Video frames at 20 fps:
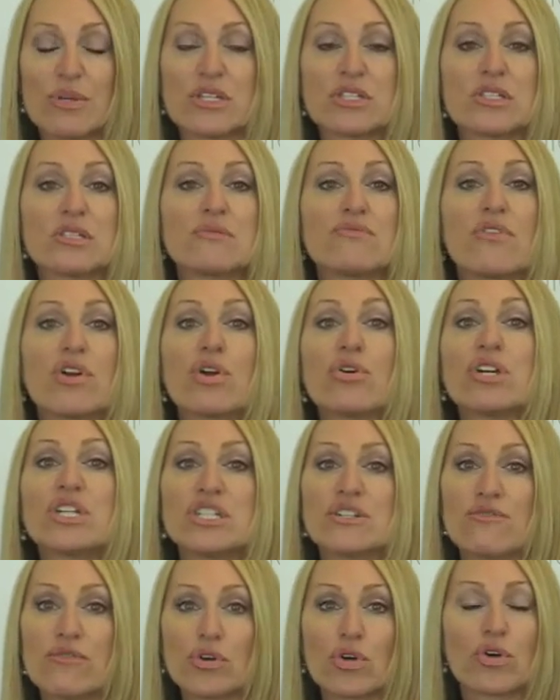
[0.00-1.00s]
because it's very
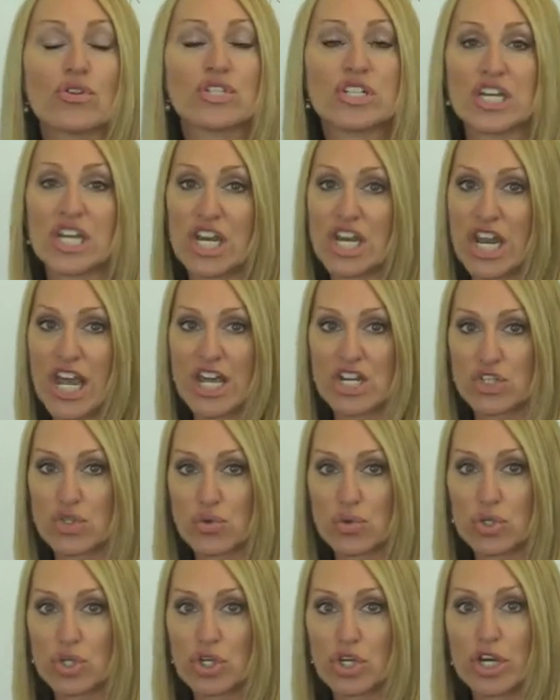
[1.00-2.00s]
difficult to get a
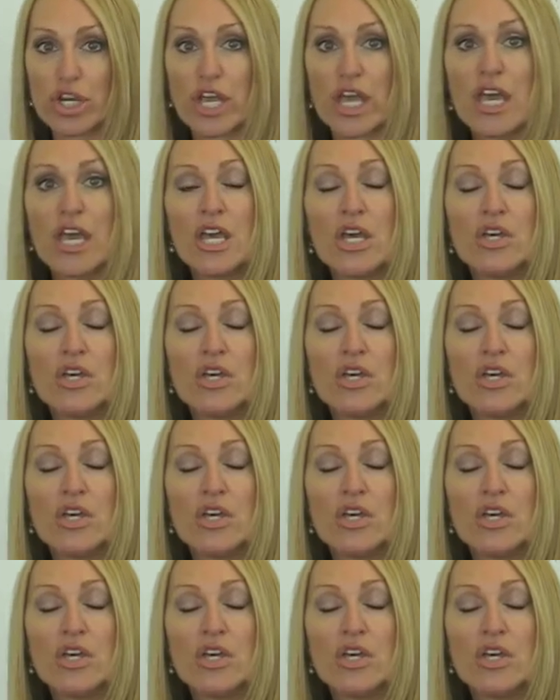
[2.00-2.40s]
natural look.